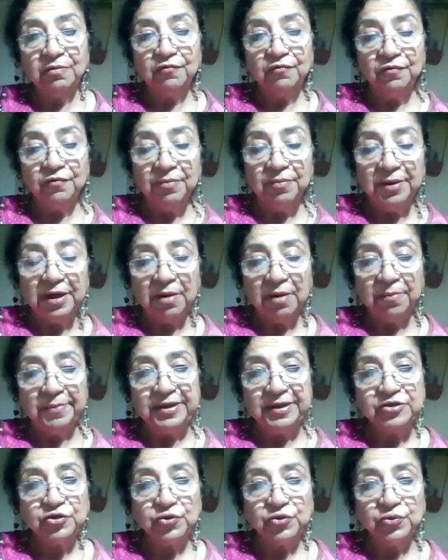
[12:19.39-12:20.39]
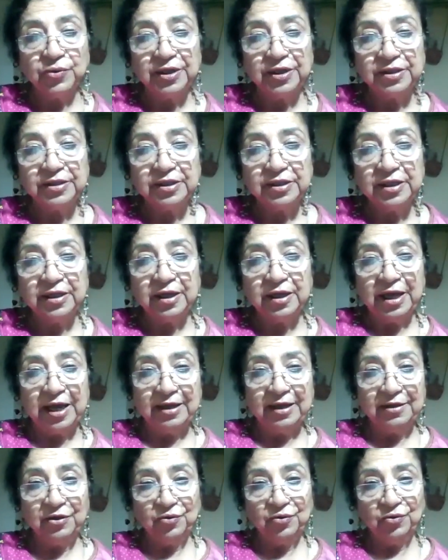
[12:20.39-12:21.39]
Women are menstruating,
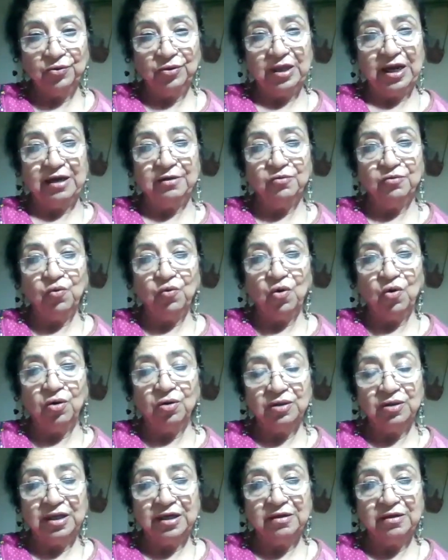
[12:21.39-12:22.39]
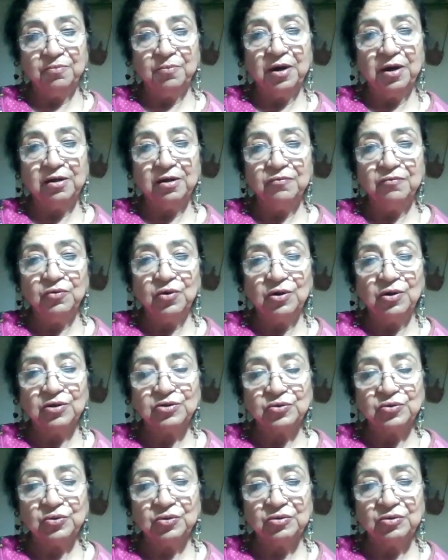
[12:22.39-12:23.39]
and that blood would
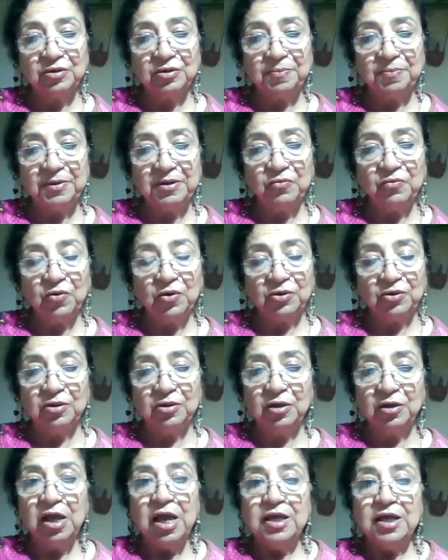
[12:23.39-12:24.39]
also drip in water.